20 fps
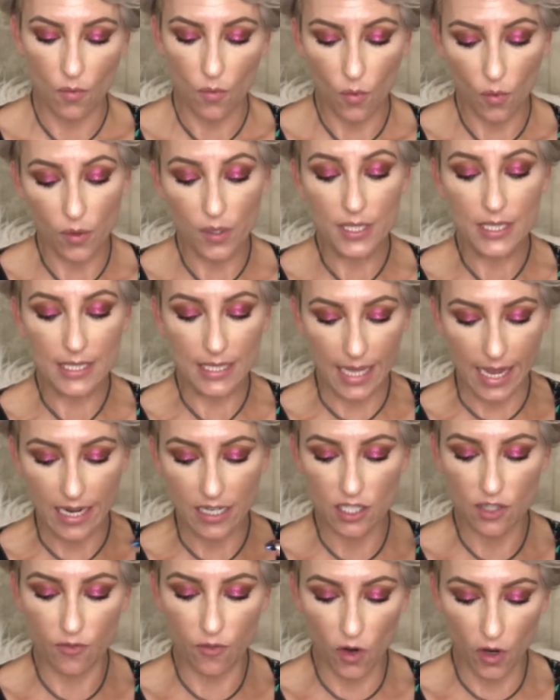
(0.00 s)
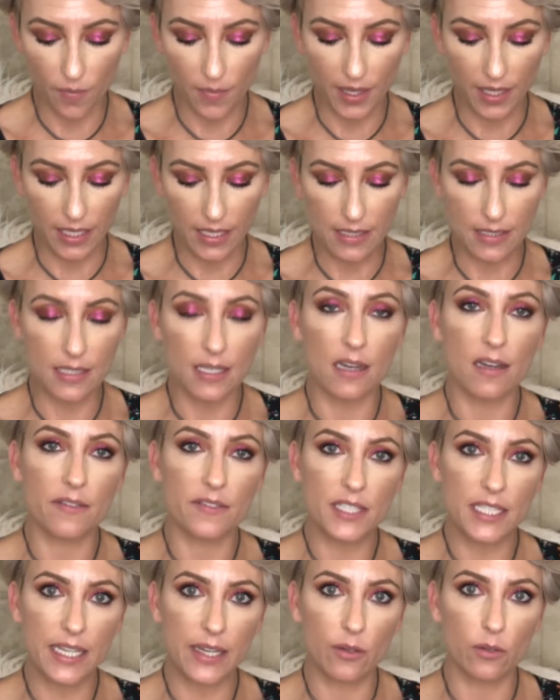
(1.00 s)
or slash formulas of
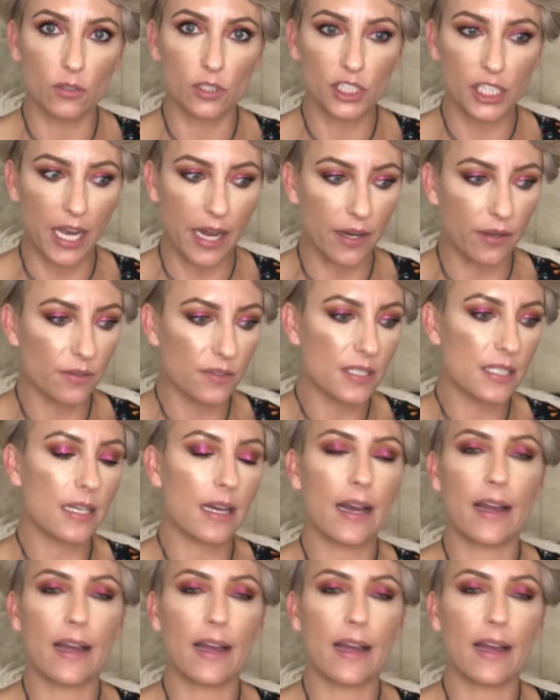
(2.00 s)
single shadows?